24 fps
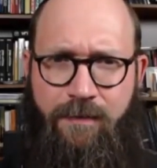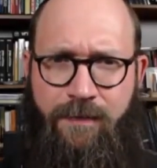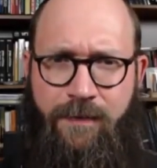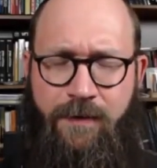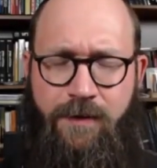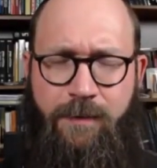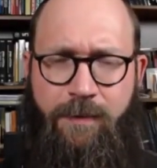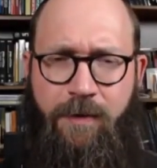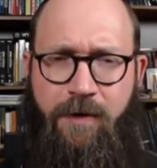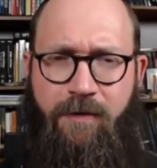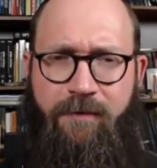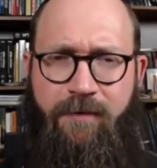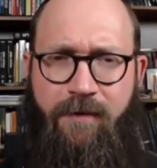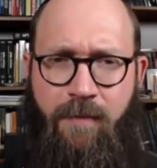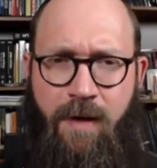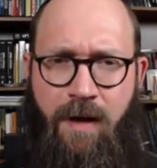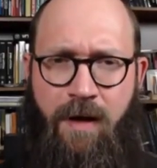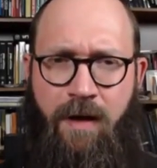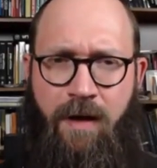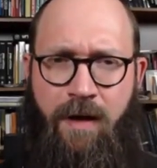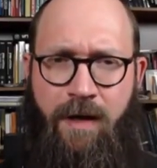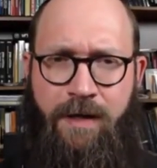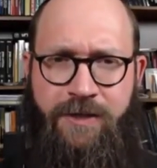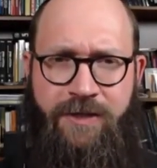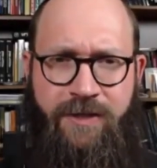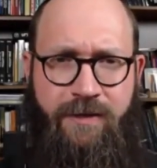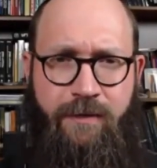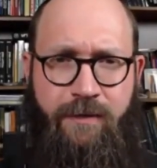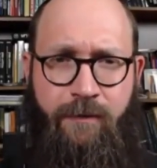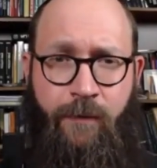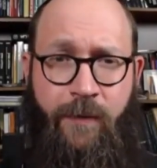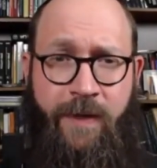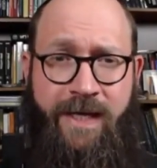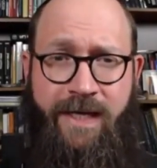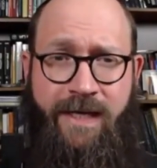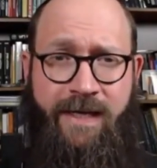Thunder Perfect Mind, just
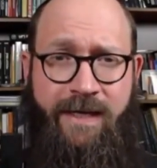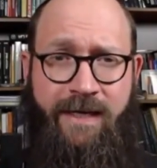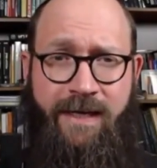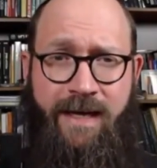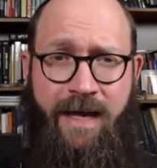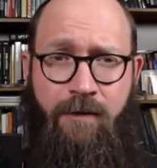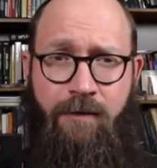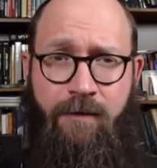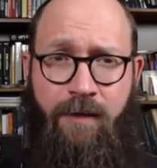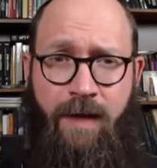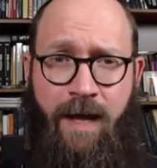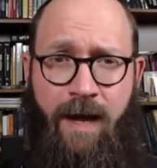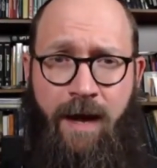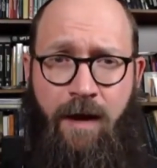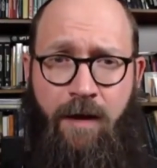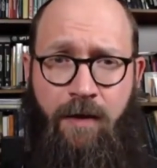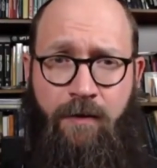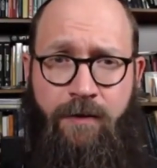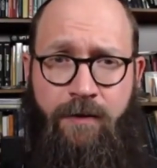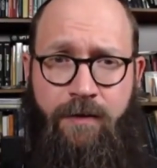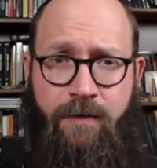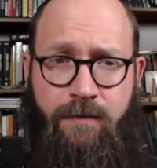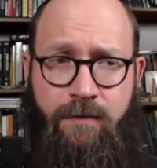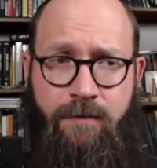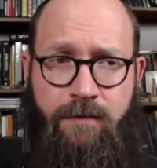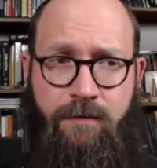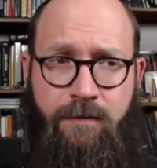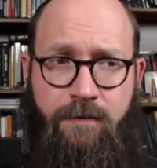reading it out loud